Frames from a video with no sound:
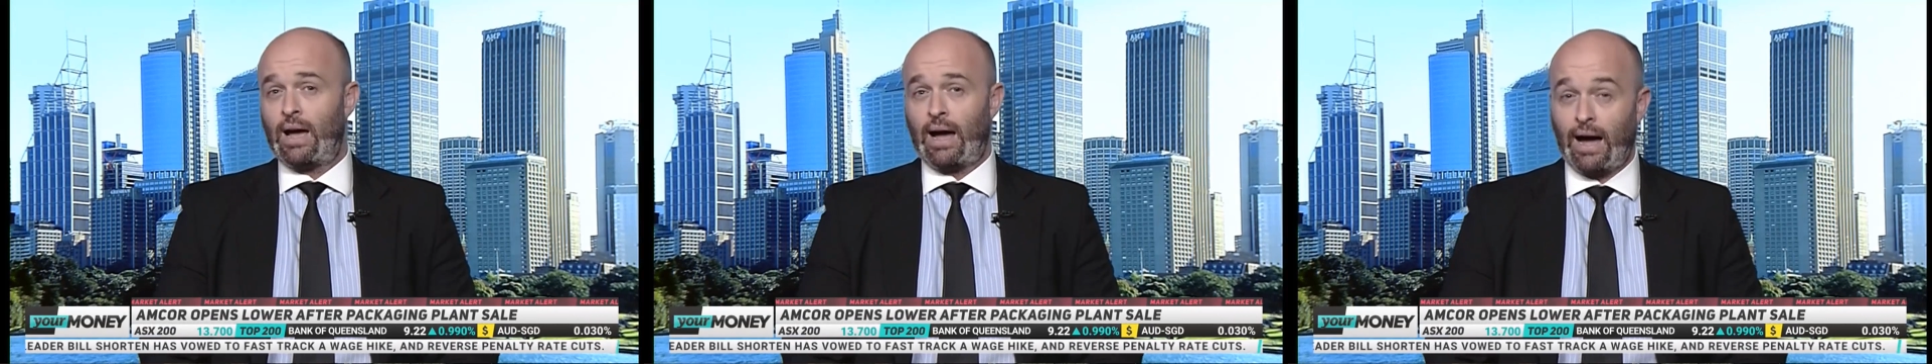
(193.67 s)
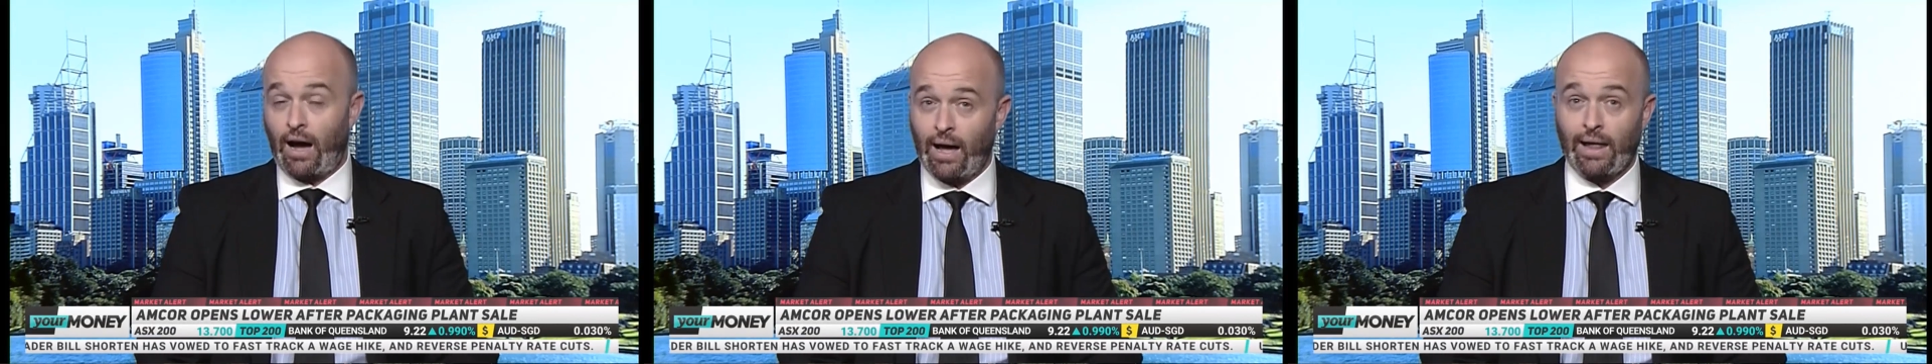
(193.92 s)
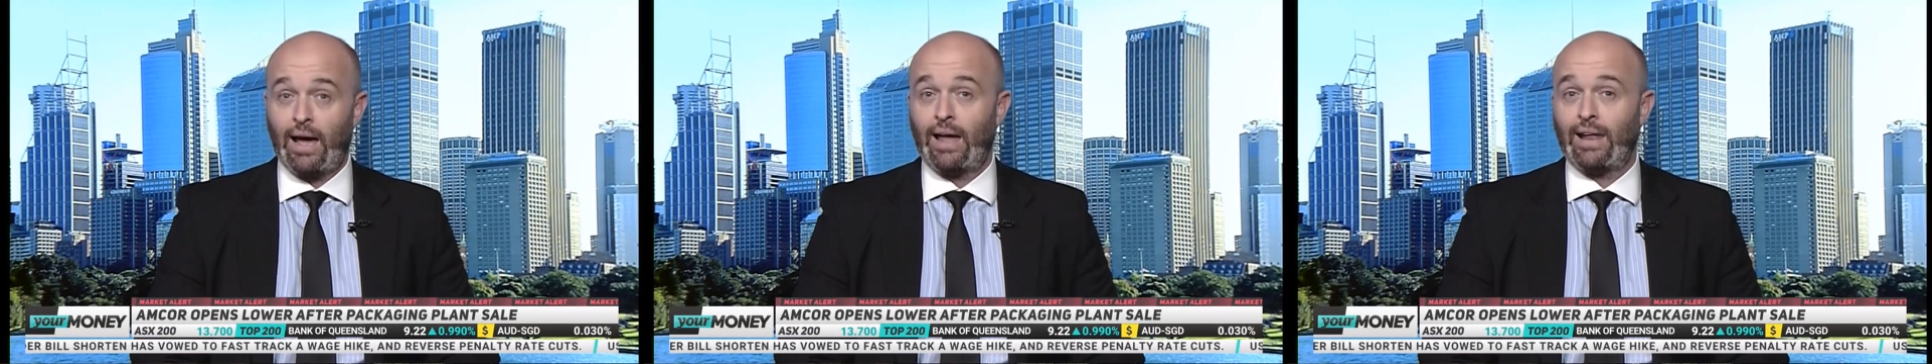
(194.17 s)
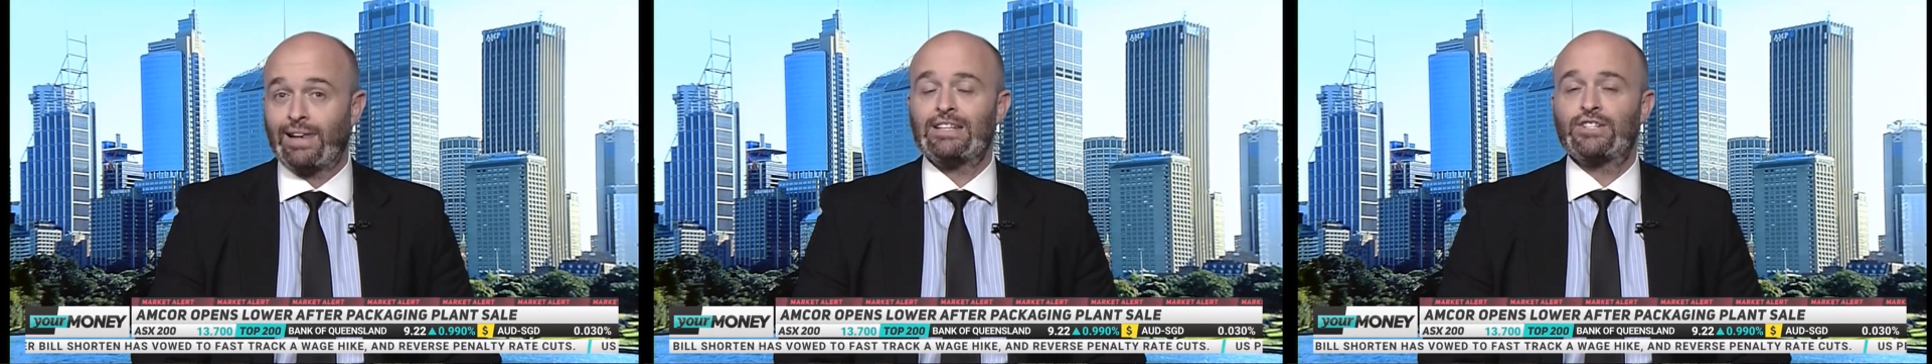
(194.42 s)

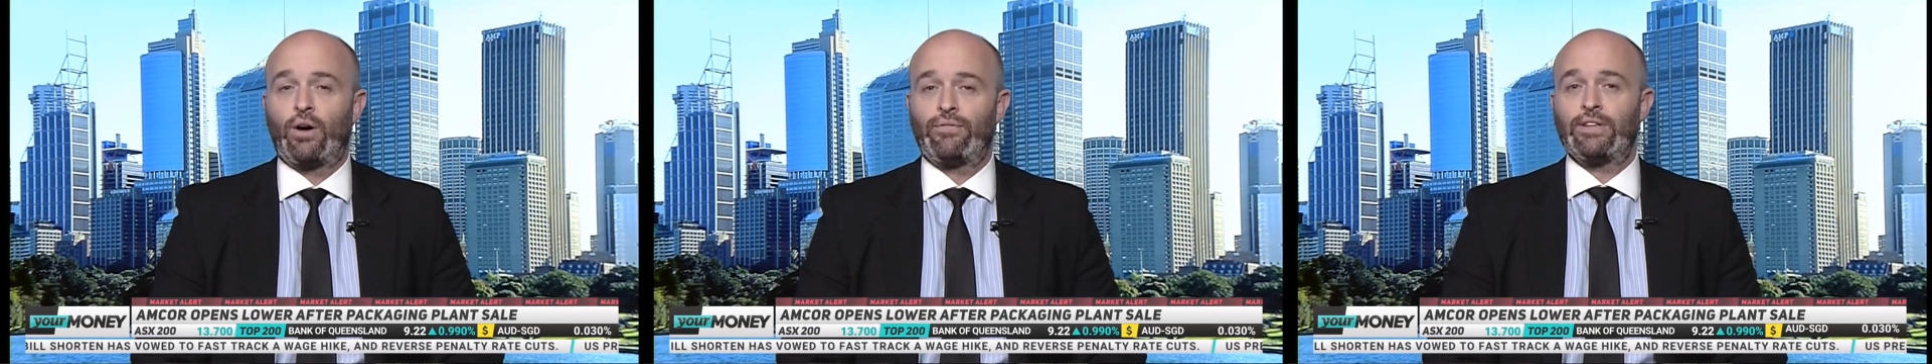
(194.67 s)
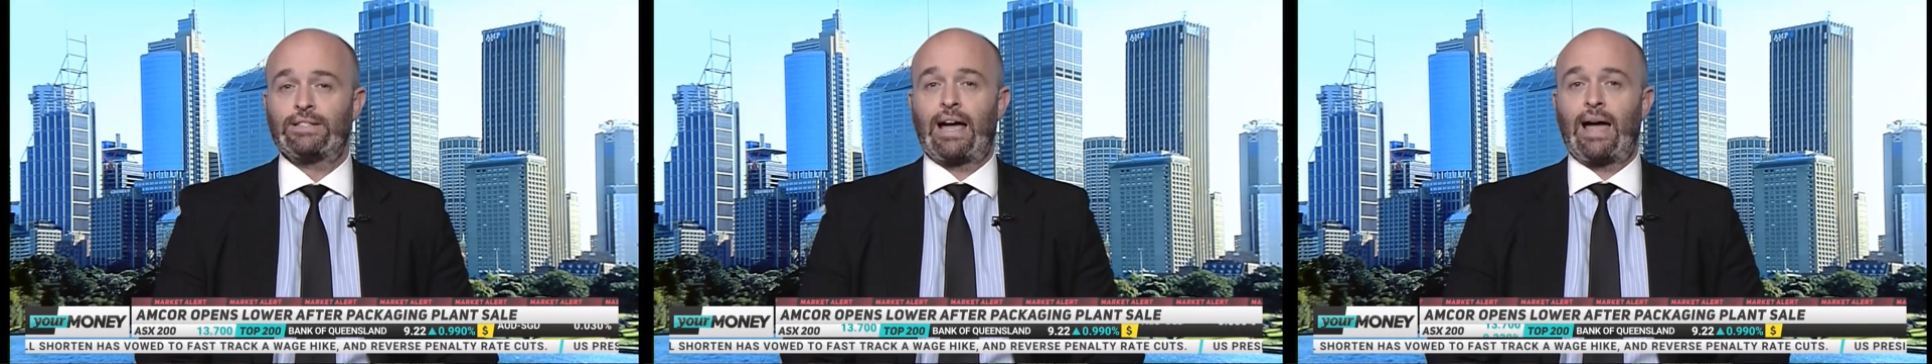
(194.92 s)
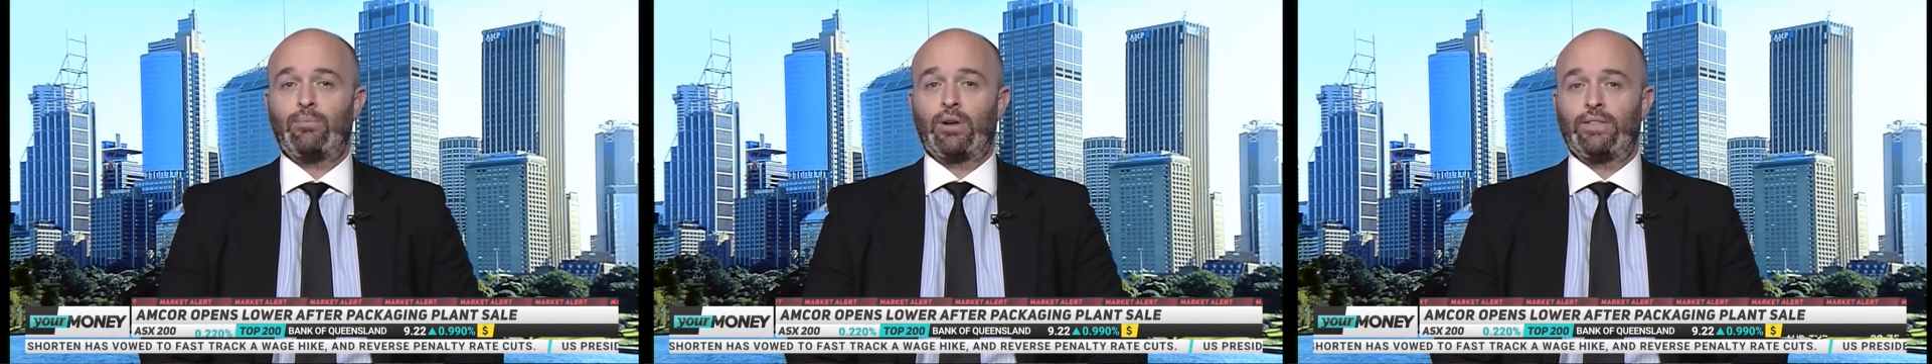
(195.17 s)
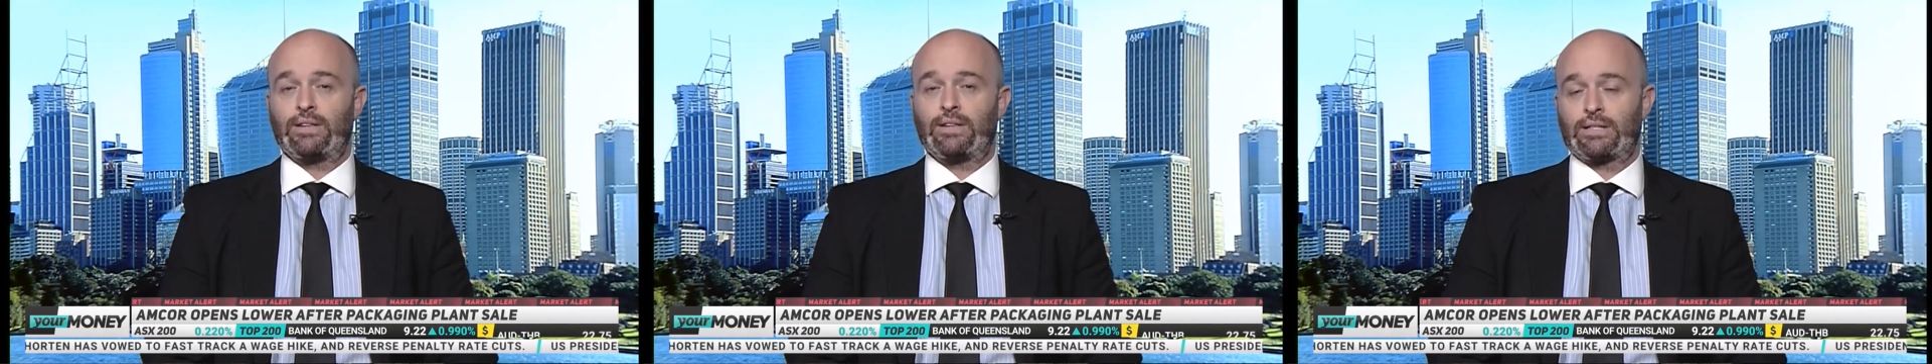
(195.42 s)
at least off the table
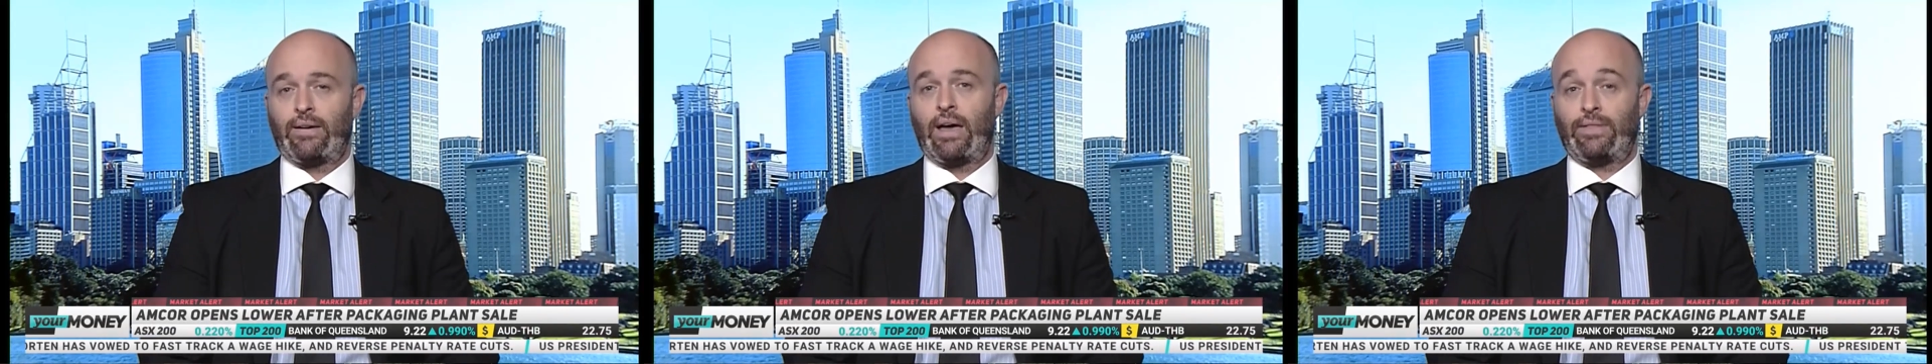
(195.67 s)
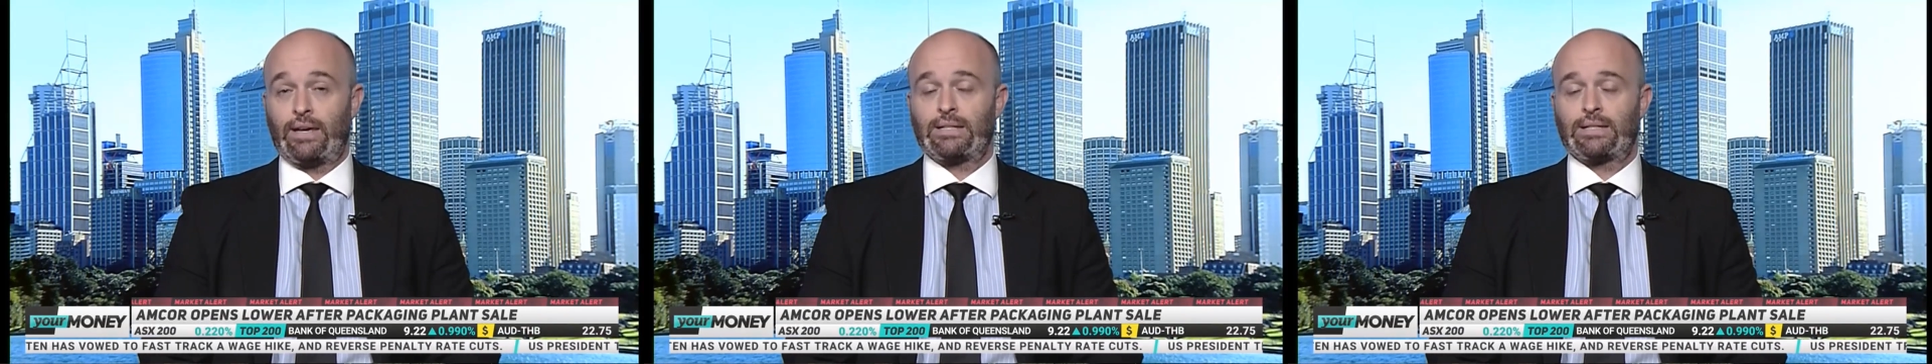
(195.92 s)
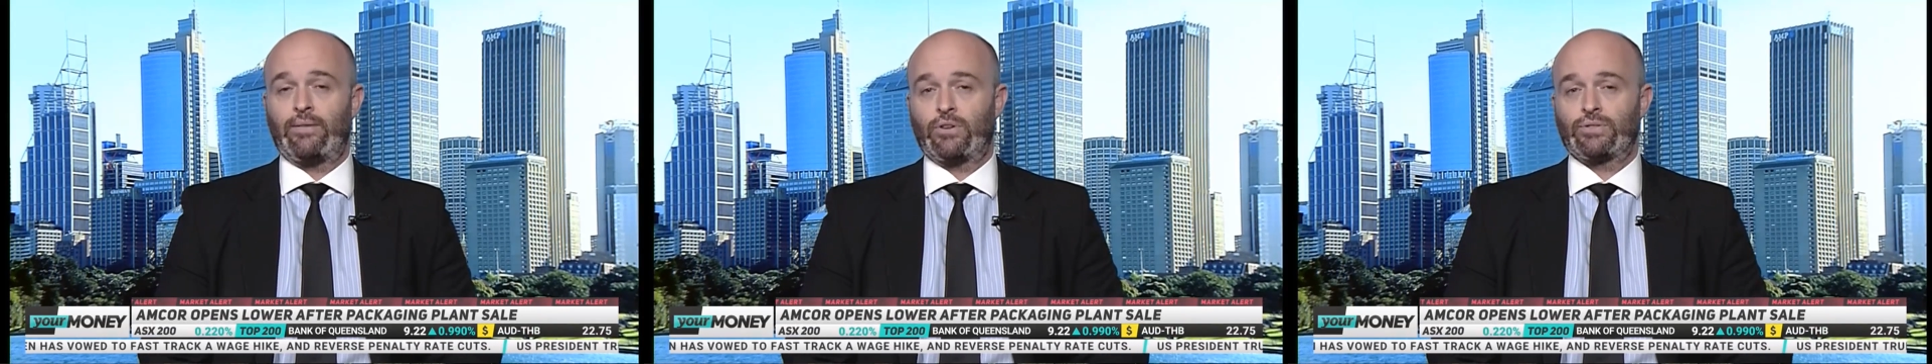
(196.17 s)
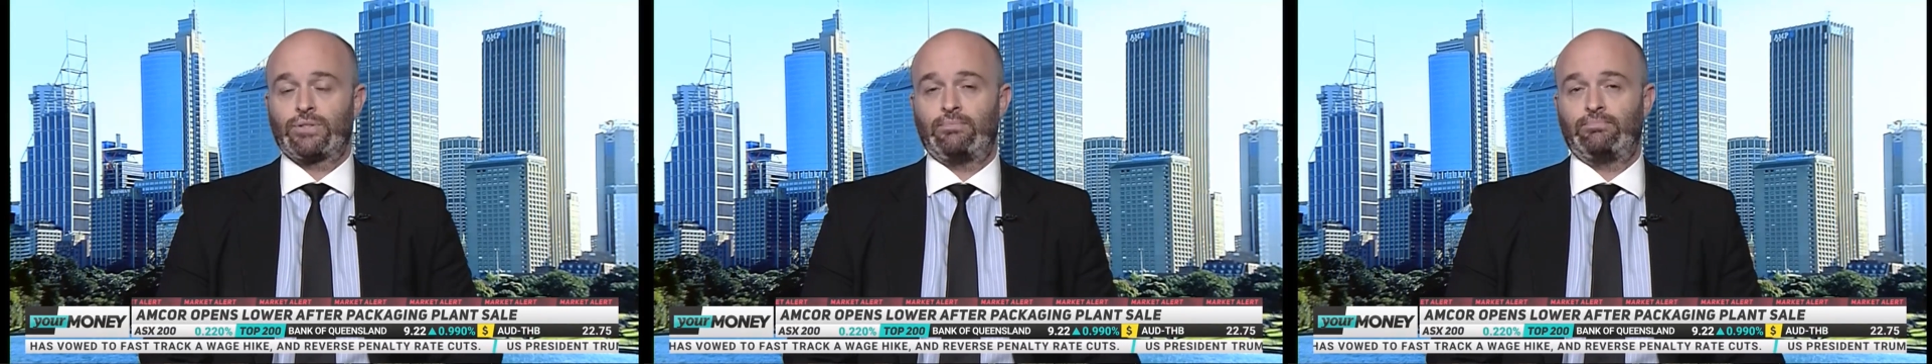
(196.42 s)
at these levels.